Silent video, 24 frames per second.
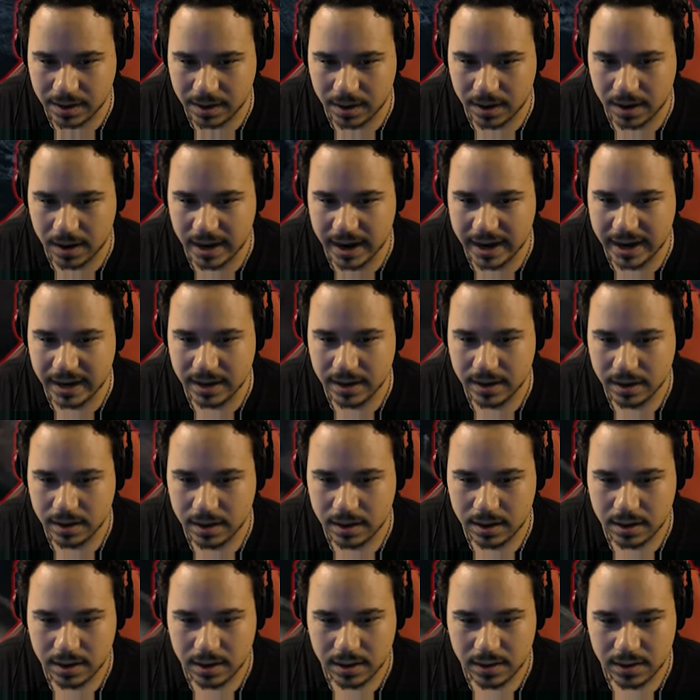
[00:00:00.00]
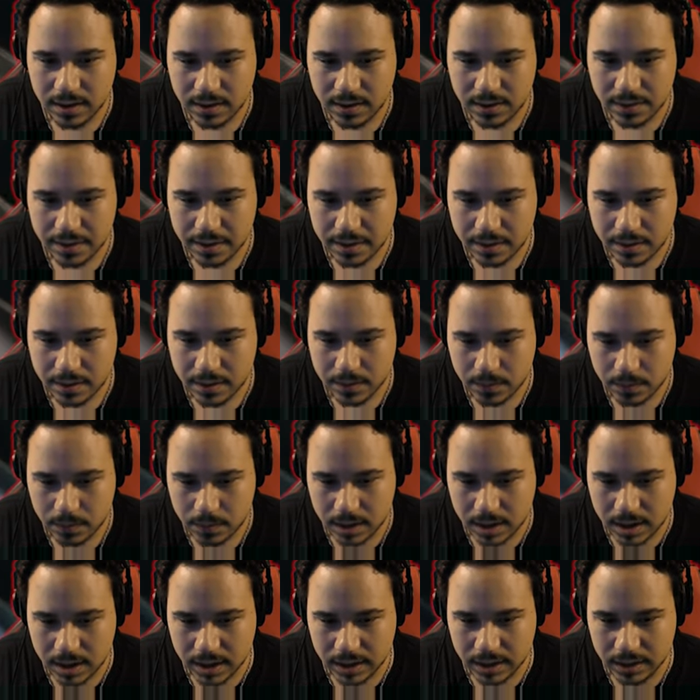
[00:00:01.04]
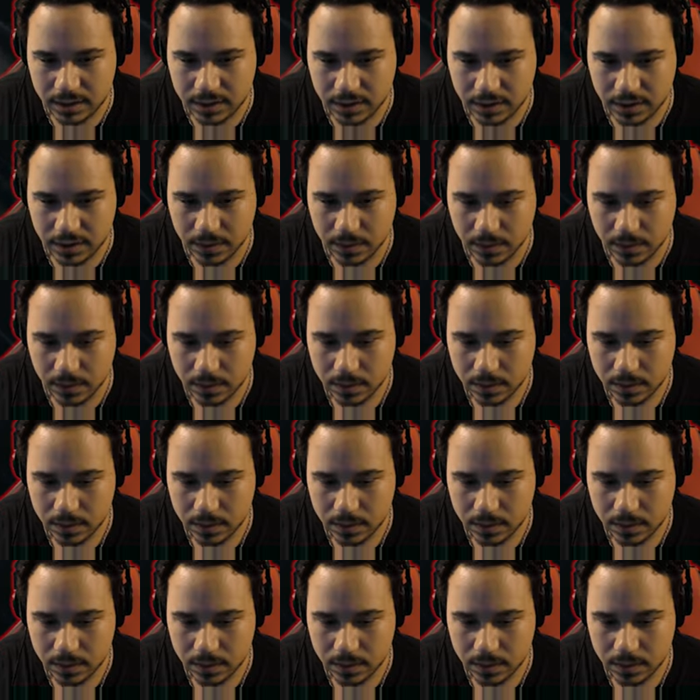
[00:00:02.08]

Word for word: Alright. What I'm going to do...